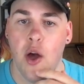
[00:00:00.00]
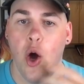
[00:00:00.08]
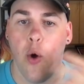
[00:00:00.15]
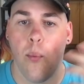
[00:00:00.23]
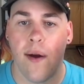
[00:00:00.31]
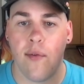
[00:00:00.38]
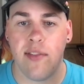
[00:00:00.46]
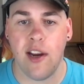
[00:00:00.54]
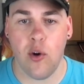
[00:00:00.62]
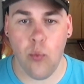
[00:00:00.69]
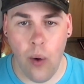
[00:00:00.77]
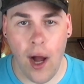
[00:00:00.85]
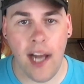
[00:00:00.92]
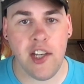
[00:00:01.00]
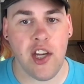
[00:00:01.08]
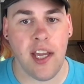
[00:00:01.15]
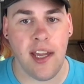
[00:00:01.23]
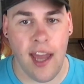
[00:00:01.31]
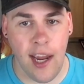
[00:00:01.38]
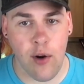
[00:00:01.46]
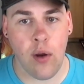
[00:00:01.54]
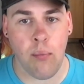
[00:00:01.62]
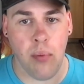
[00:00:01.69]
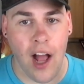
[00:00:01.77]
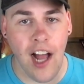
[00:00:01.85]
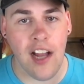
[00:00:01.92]
where they're watching Erin
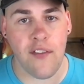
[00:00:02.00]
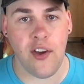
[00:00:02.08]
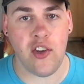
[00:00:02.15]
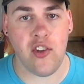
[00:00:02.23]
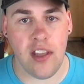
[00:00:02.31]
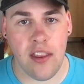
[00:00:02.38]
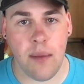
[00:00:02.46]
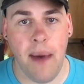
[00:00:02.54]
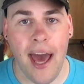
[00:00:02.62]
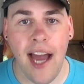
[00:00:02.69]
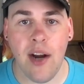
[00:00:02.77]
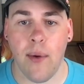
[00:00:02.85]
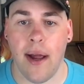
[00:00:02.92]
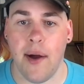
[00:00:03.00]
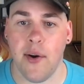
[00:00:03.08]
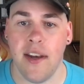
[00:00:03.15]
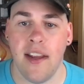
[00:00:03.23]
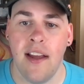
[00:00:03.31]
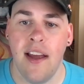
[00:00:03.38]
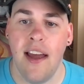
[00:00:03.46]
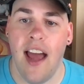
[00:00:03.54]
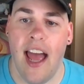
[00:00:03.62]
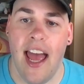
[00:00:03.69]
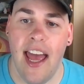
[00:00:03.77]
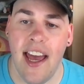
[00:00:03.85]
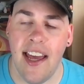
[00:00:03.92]
Brockovich in the background.
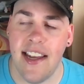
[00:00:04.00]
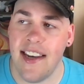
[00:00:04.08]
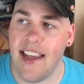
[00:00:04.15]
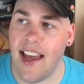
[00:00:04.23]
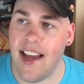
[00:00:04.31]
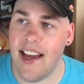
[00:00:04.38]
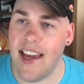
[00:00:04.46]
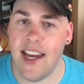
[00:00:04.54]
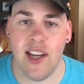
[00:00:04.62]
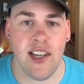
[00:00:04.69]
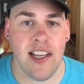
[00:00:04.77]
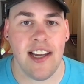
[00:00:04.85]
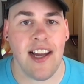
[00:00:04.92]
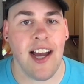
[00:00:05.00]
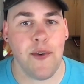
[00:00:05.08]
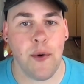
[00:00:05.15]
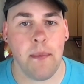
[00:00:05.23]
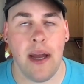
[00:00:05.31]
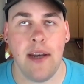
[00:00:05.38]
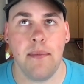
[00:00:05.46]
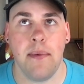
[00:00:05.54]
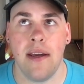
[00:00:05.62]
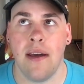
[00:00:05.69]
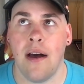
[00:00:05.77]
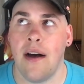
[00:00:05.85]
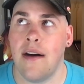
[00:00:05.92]
And it kind of reminded
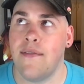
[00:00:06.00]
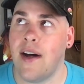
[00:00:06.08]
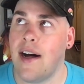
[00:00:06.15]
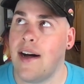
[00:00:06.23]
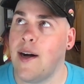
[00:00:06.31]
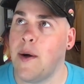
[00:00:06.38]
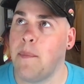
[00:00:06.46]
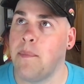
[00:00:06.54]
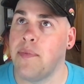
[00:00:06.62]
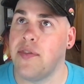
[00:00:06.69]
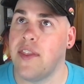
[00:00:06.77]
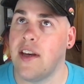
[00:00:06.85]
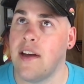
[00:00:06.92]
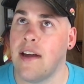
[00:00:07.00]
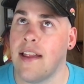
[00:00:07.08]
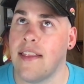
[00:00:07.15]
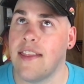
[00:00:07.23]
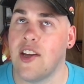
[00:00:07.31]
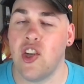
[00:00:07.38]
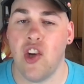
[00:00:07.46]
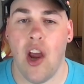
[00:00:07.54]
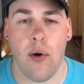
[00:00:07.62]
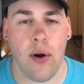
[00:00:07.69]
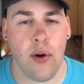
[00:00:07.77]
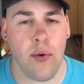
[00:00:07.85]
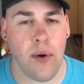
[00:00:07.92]
me of the
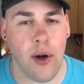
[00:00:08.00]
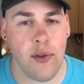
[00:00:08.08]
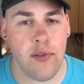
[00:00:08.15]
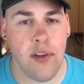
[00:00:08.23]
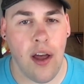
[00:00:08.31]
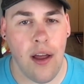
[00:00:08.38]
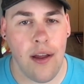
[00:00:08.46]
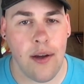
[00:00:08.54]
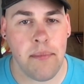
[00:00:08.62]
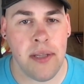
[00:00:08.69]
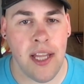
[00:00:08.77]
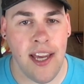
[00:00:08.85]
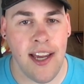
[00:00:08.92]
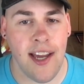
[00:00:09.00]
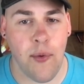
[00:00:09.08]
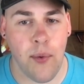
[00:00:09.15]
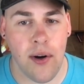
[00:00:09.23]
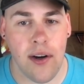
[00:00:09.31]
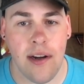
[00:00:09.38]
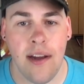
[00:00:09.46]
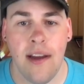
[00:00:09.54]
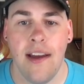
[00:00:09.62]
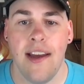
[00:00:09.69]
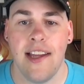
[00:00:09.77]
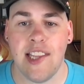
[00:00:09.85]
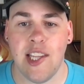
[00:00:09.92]
Sheryl Crow song playing at work.
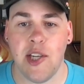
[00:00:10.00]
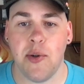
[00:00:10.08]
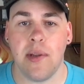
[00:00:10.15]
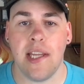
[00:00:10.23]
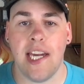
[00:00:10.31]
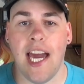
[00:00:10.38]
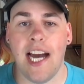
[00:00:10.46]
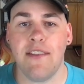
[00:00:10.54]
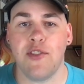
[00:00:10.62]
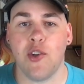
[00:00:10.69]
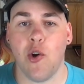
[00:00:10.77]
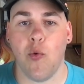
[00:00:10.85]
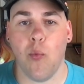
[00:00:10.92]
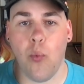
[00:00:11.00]
Literally after